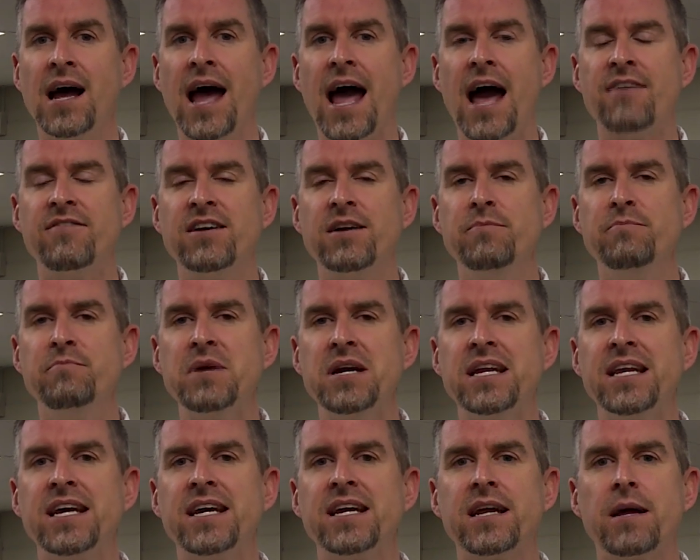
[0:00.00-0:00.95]
have an
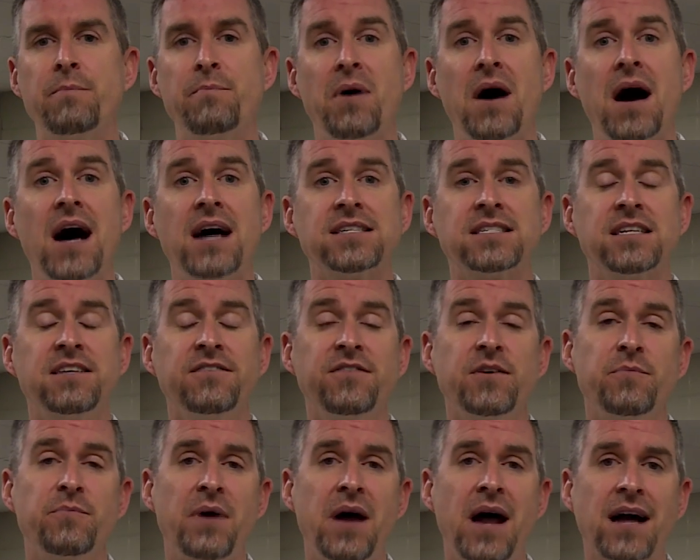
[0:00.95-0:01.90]
immediate and positive
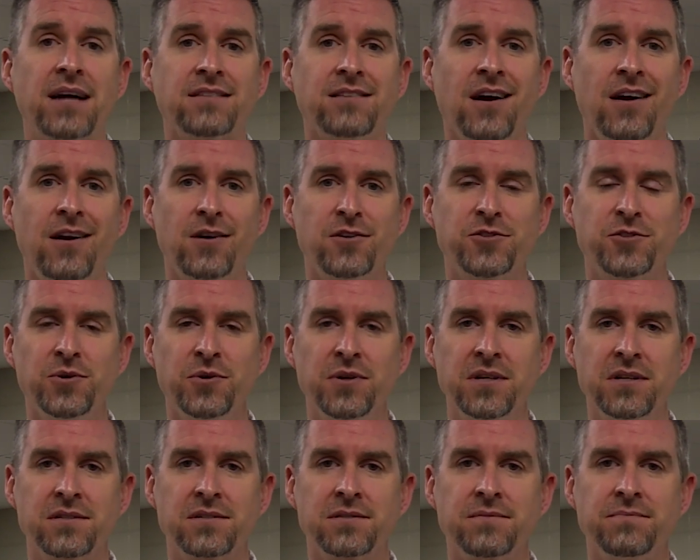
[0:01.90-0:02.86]
impact on our
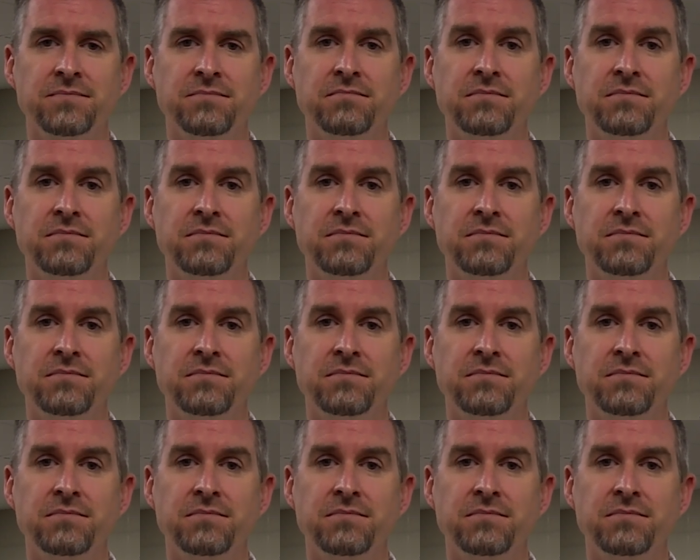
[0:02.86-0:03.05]
students.